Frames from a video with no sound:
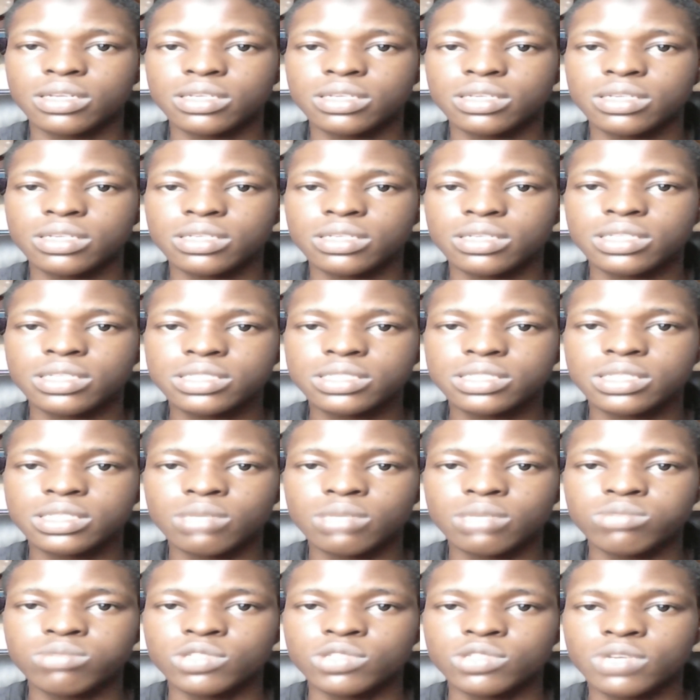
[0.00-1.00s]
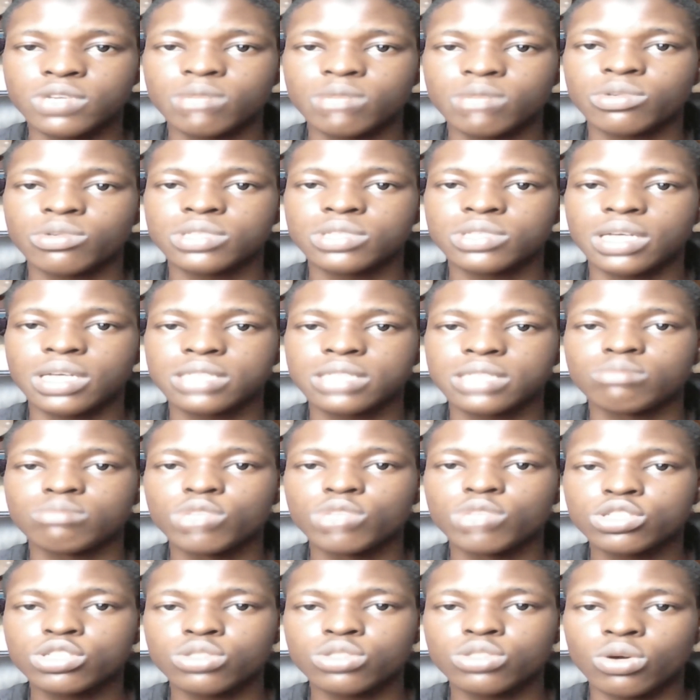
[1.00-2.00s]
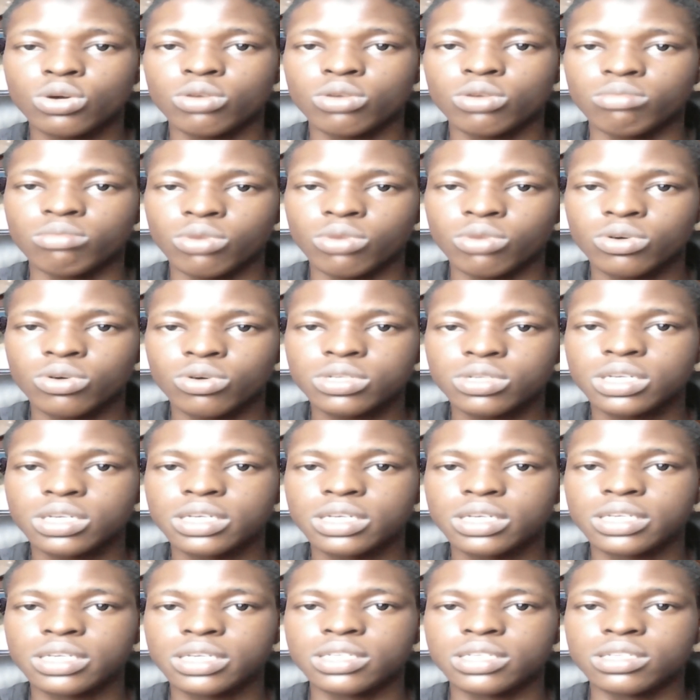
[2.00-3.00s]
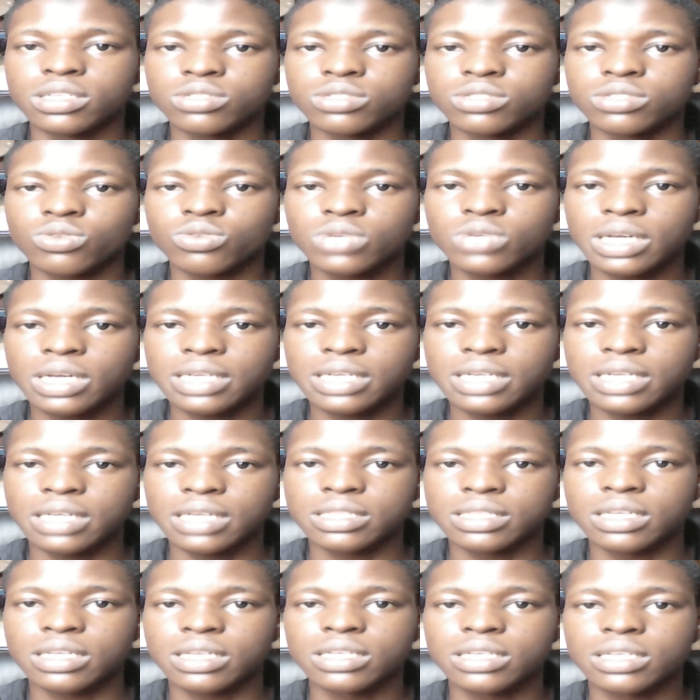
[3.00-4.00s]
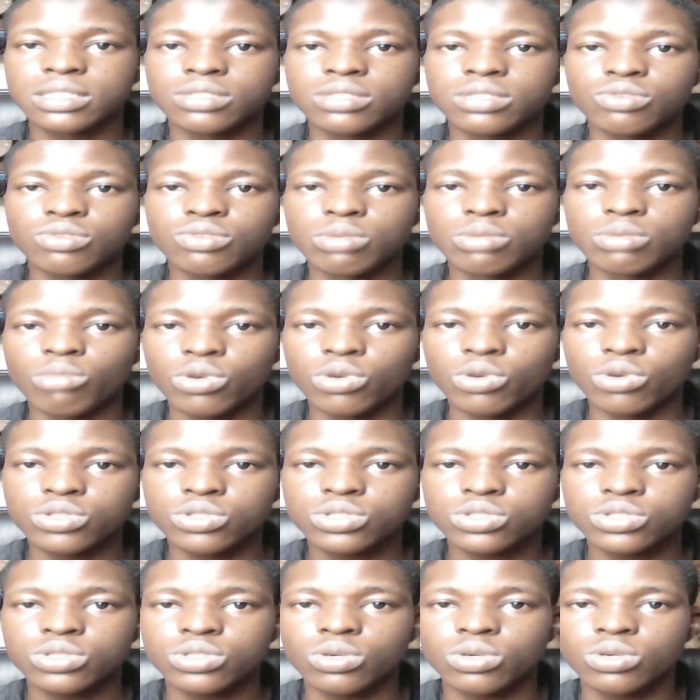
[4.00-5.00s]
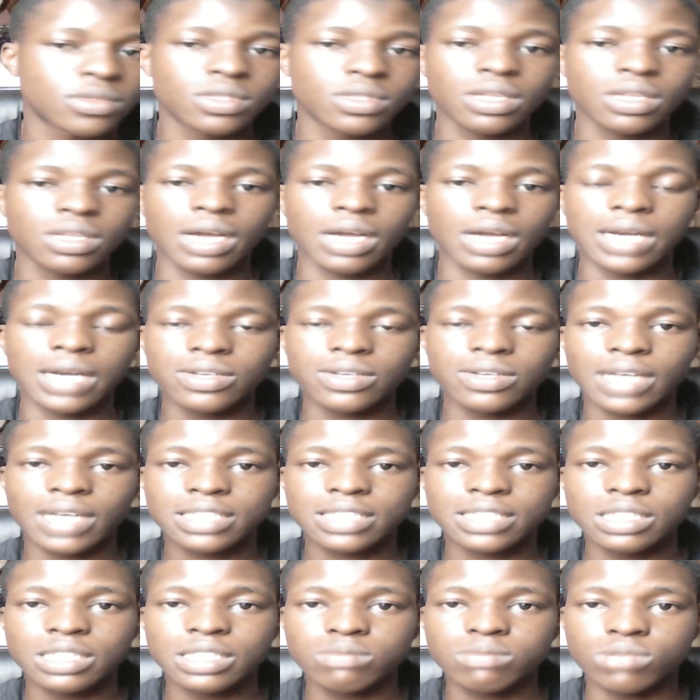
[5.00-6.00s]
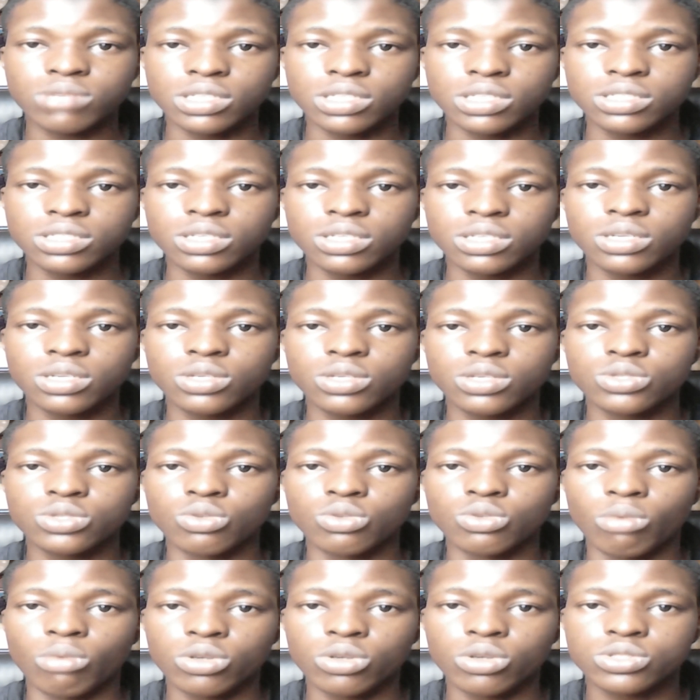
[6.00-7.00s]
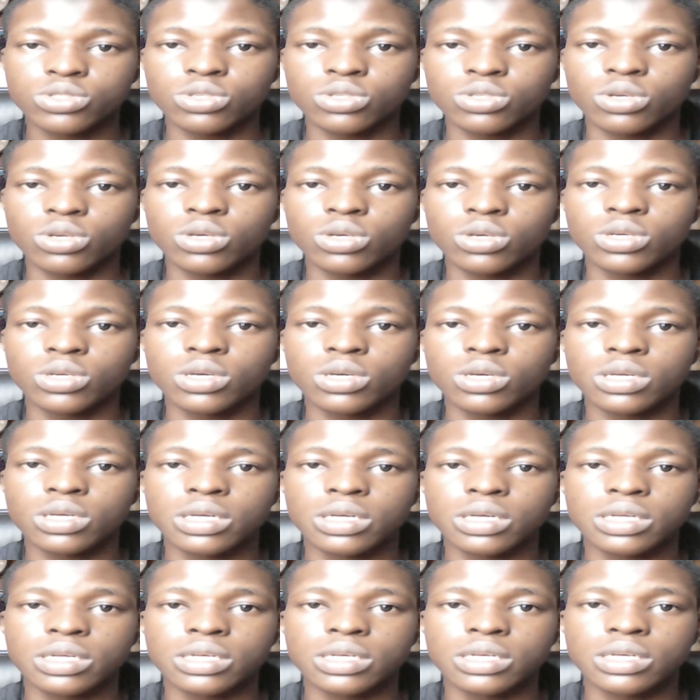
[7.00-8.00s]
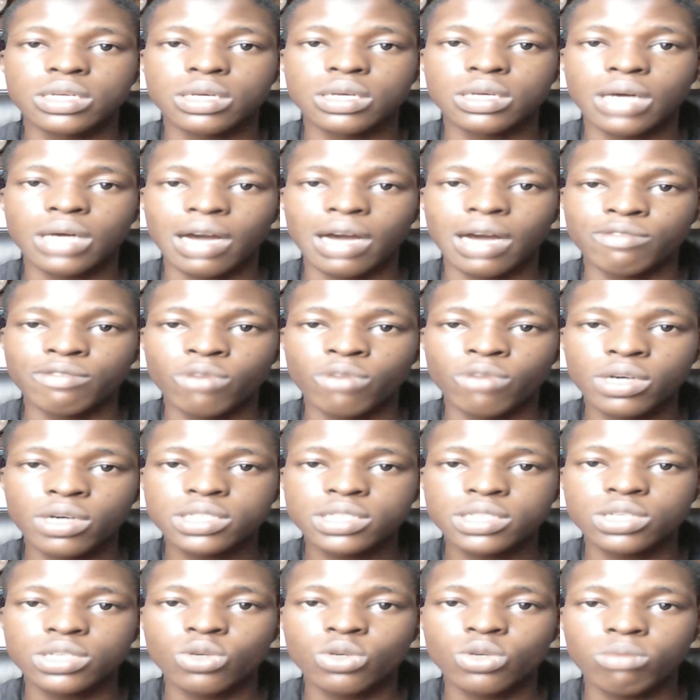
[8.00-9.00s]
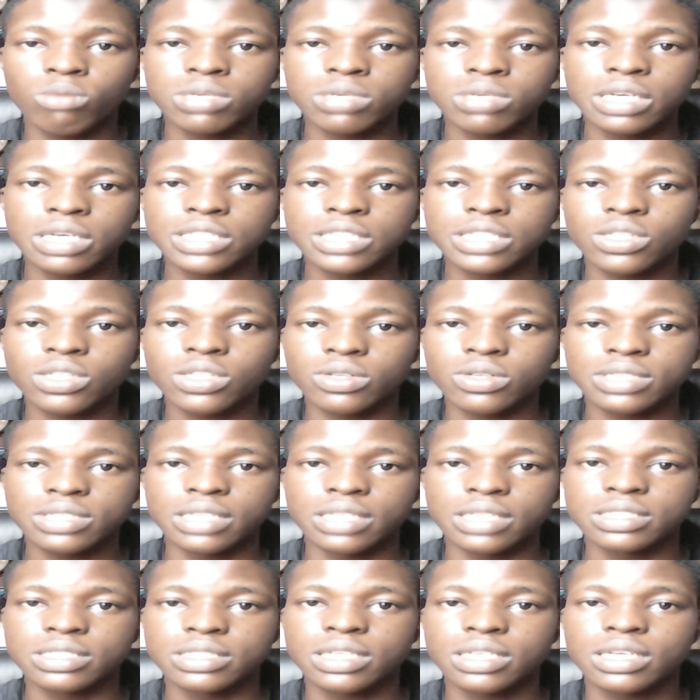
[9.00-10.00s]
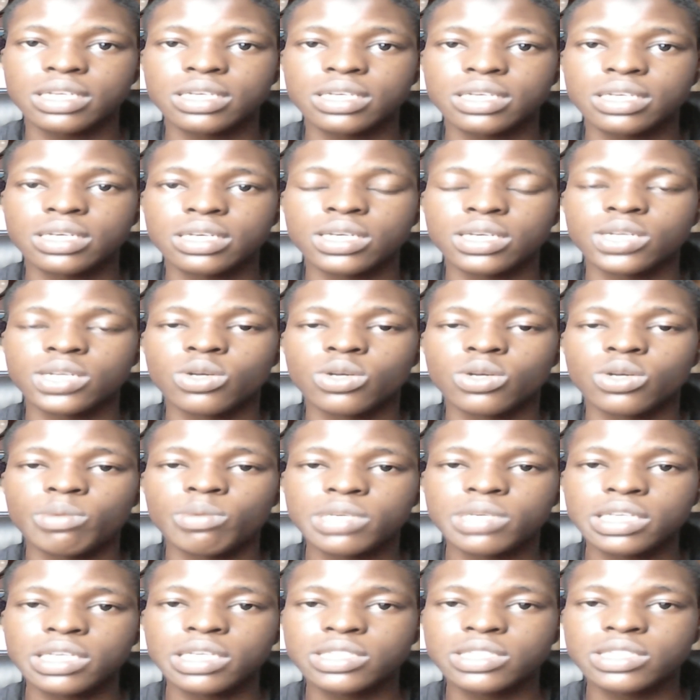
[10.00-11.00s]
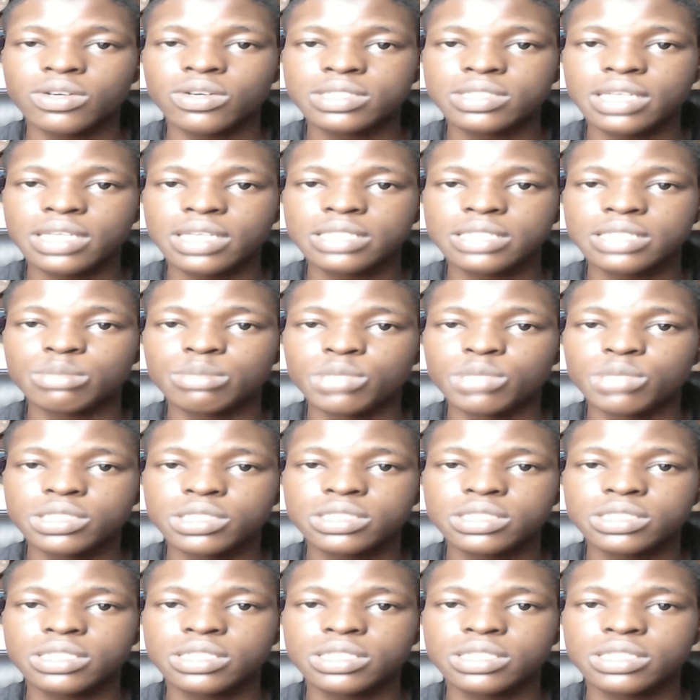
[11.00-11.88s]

This tip is very important. Make sure your blog is older than 3 months. Another tip is you must avoid duplicate content. Duplicate content means